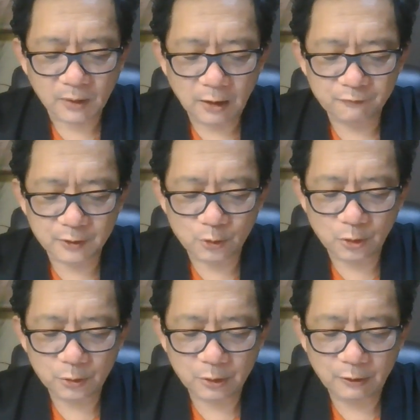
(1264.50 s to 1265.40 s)
of the
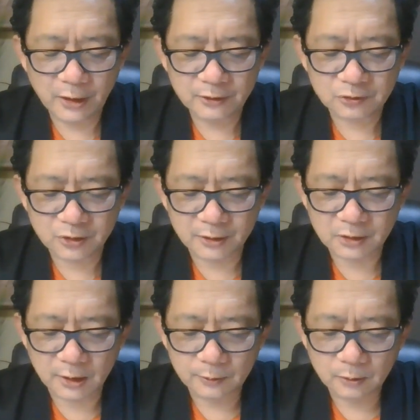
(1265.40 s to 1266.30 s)
royal
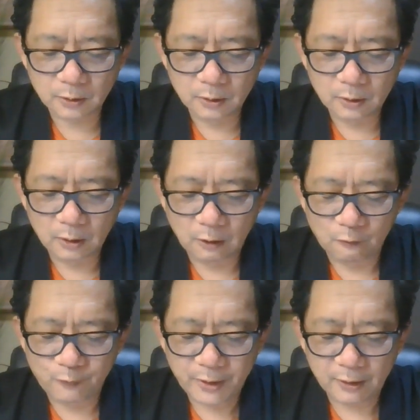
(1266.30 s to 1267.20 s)
ancestor,
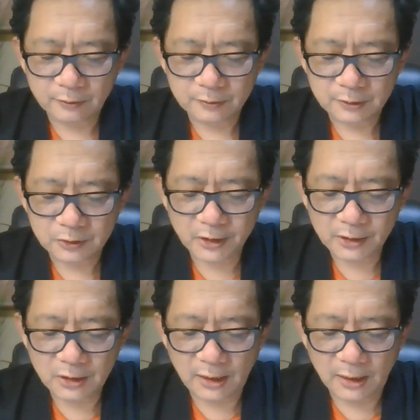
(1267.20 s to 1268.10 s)
while
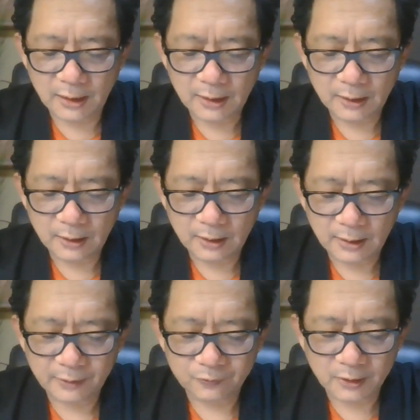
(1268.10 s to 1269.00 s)
sickness
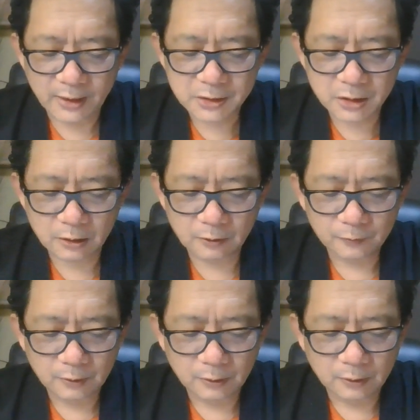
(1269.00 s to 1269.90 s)
and
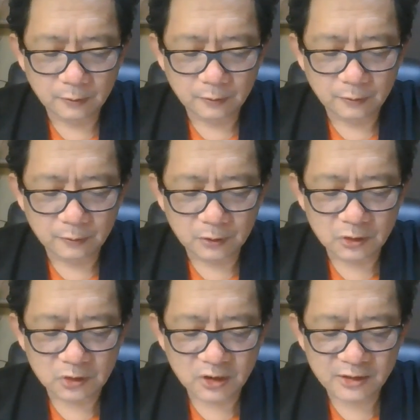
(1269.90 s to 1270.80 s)
natural
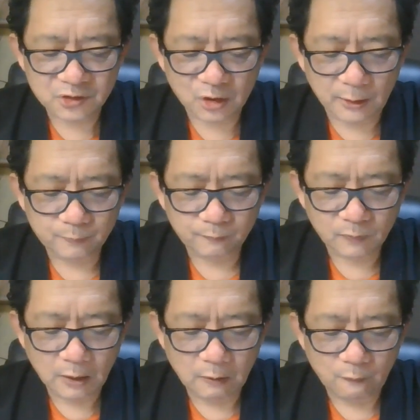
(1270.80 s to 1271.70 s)
disaster
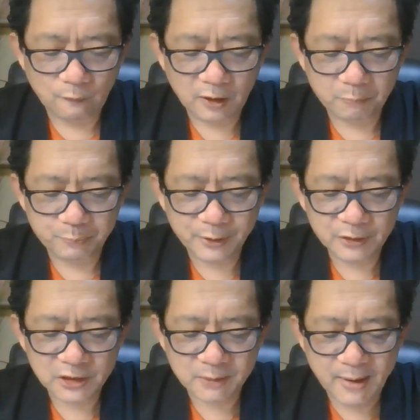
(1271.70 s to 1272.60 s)
were
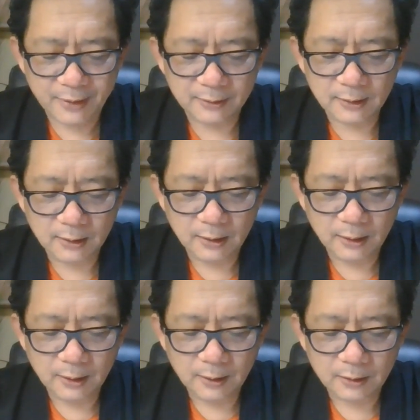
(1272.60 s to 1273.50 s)
punishment
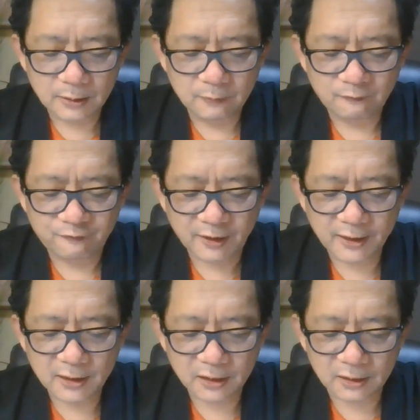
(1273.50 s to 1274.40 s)

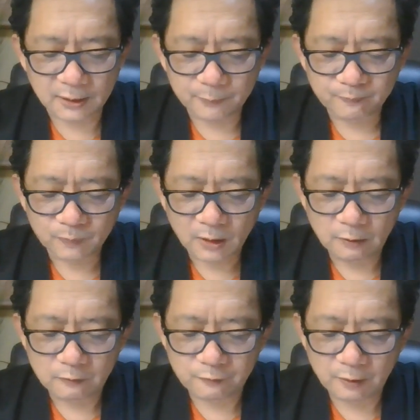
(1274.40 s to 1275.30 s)
inflicted
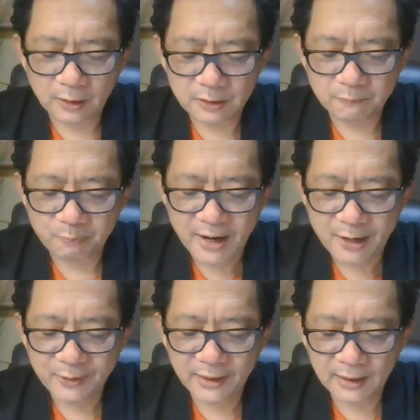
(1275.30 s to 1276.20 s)
for
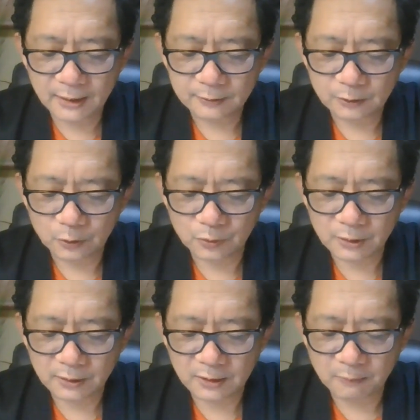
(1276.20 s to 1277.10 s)
imperial to
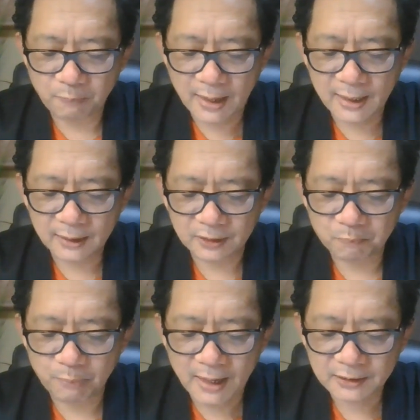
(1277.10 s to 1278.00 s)
the
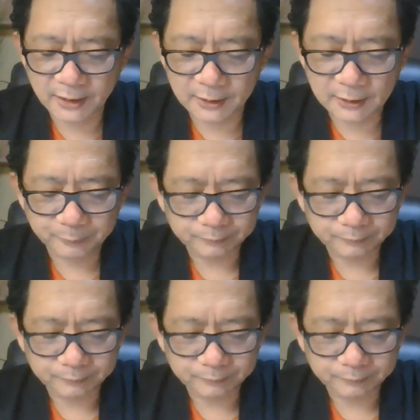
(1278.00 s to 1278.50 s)
departed.